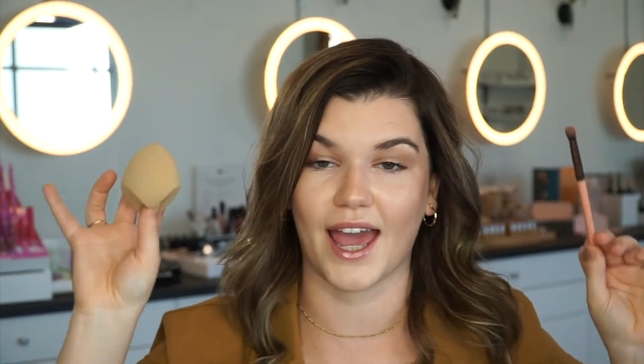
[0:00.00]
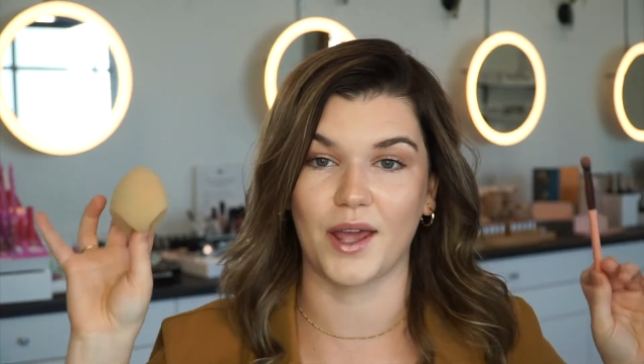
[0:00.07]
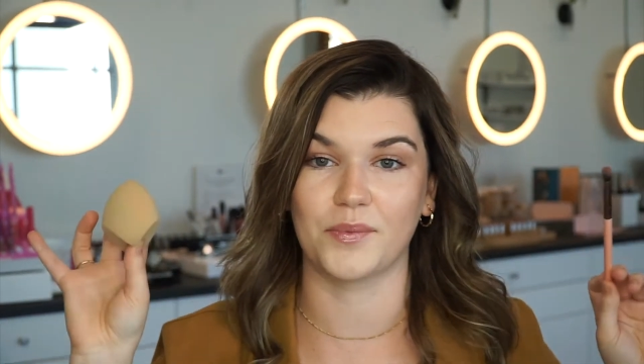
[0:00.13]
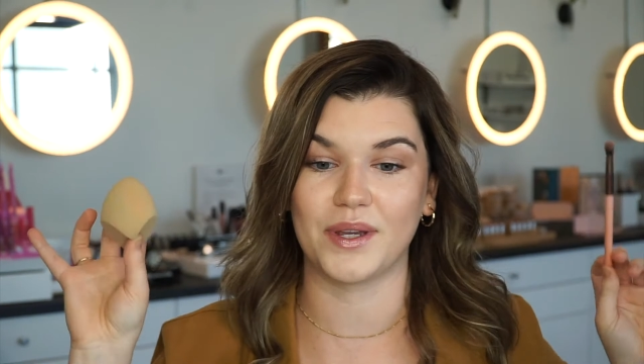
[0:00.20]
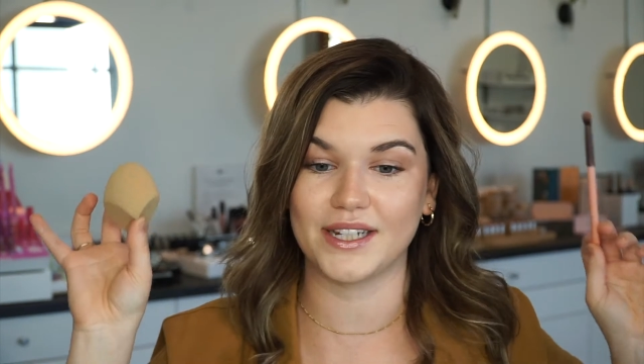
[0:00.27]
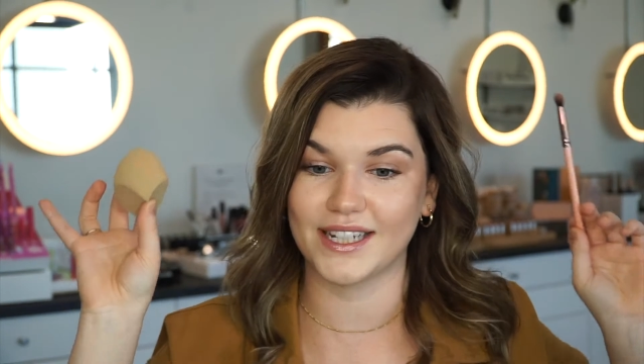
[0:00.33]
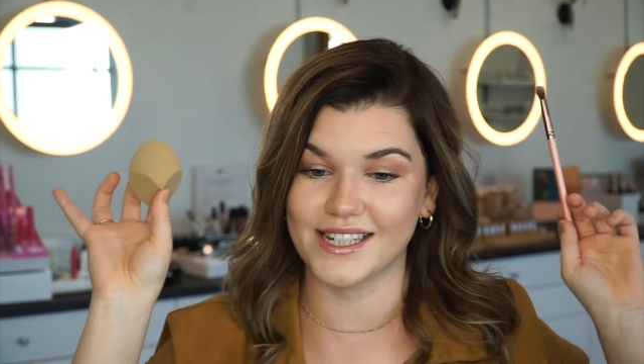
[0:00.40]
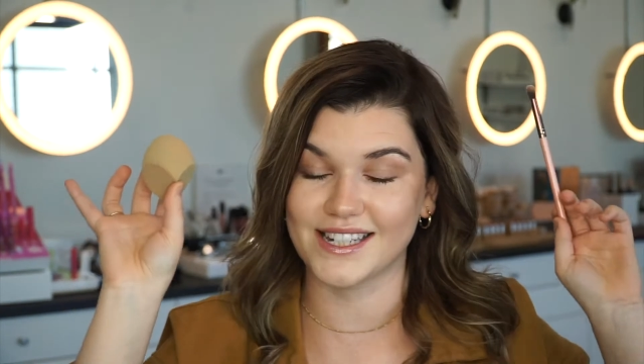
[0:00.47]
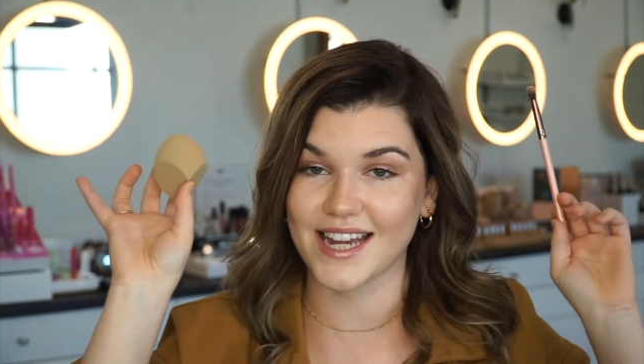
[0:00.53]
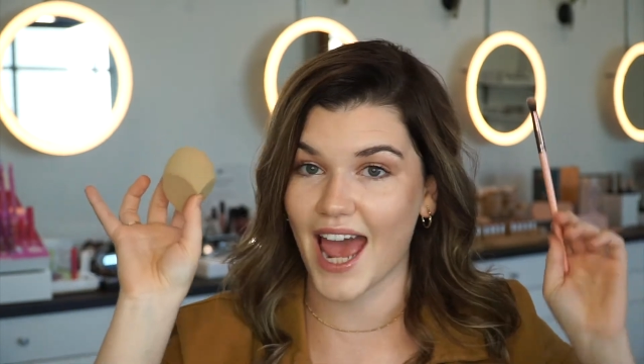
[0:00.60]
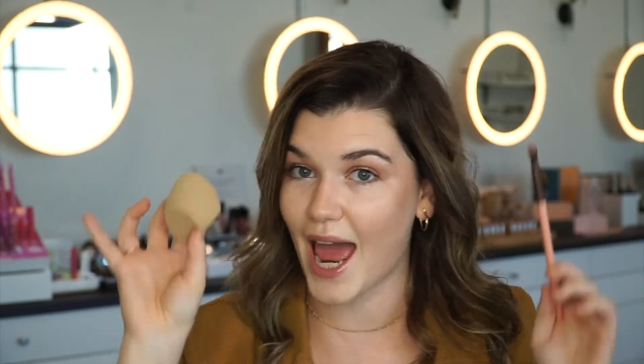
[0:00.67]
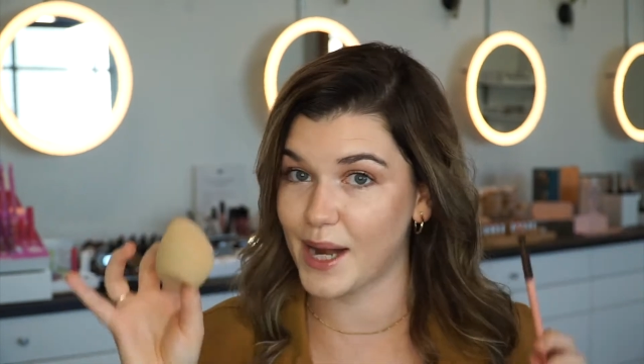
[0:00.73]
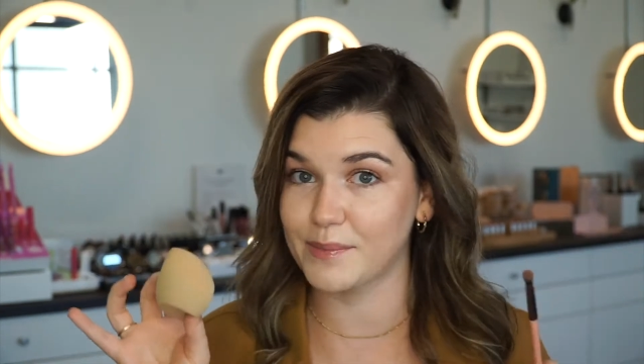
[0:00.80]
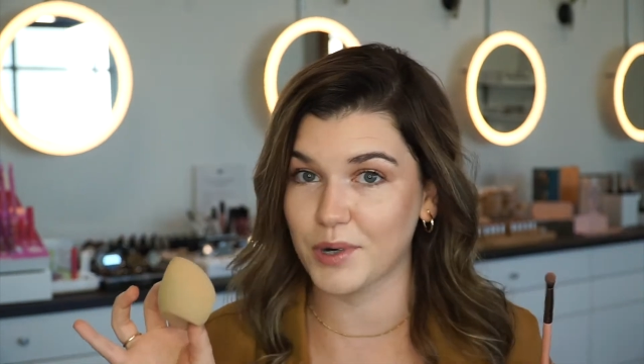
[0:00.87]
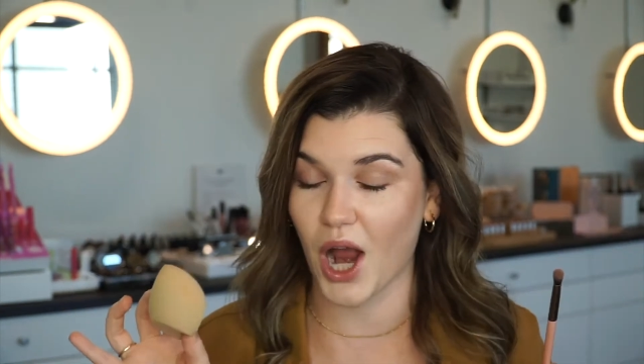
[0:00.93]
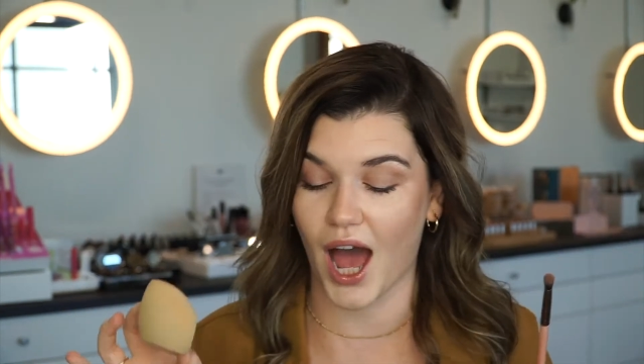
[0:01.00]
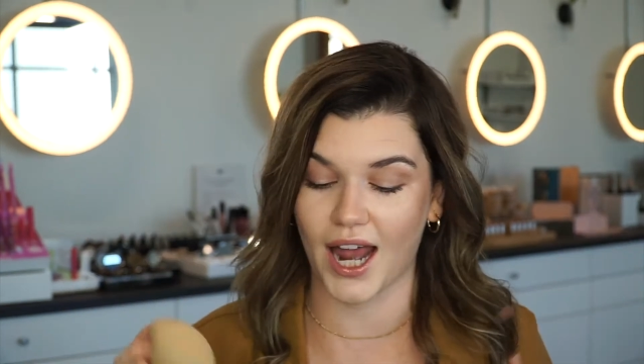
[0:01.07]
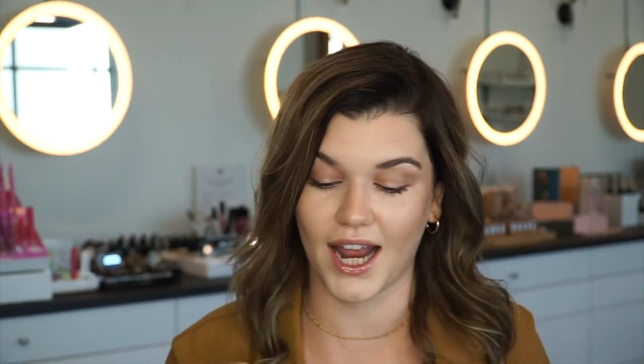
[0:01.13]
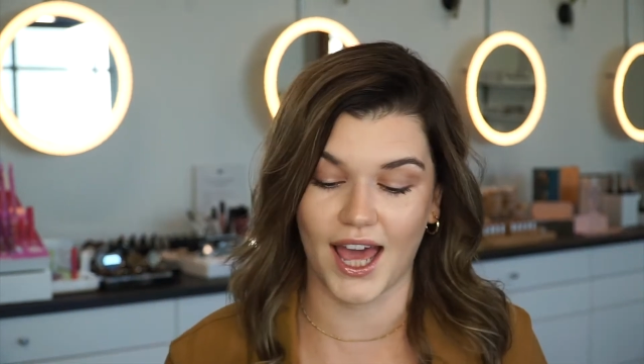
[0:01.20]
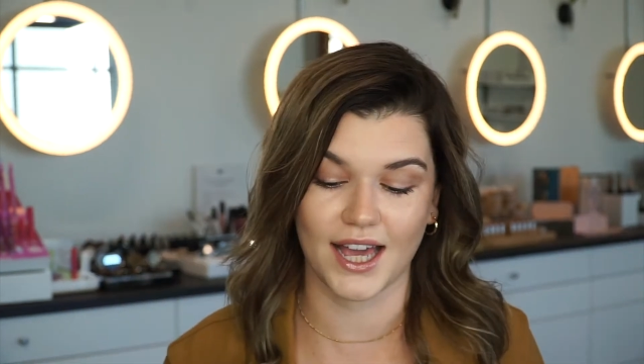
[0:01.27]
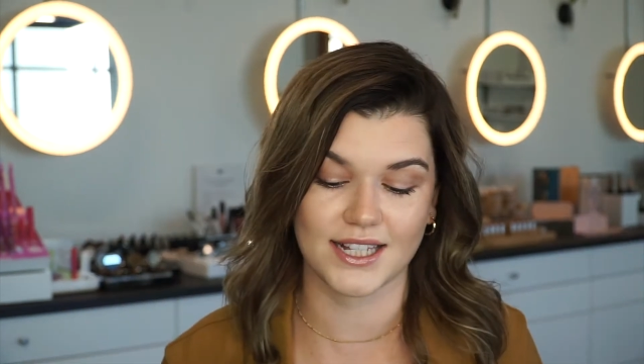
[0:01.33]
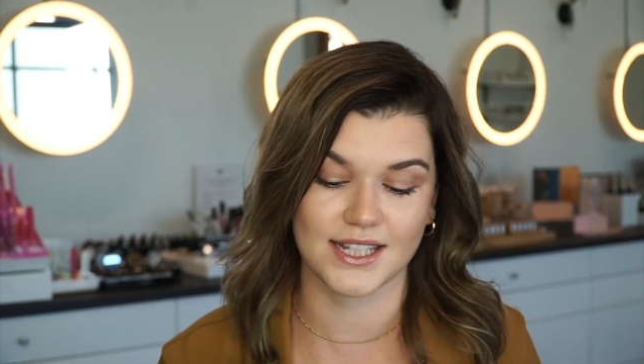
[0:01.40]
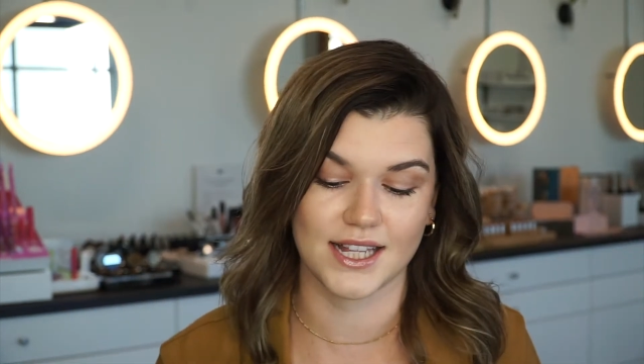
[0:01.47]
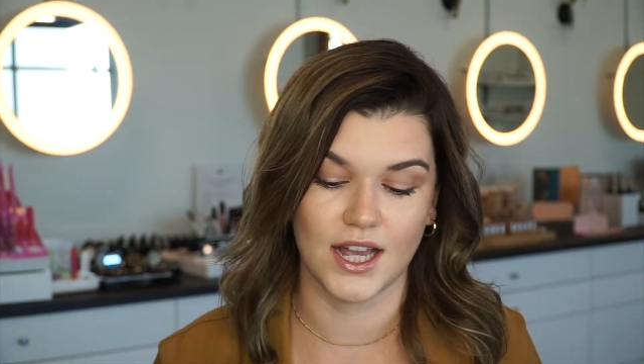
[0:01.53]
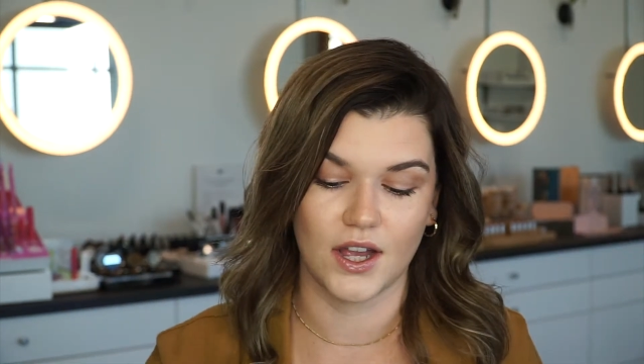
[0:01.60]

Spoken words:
and we did 10 products,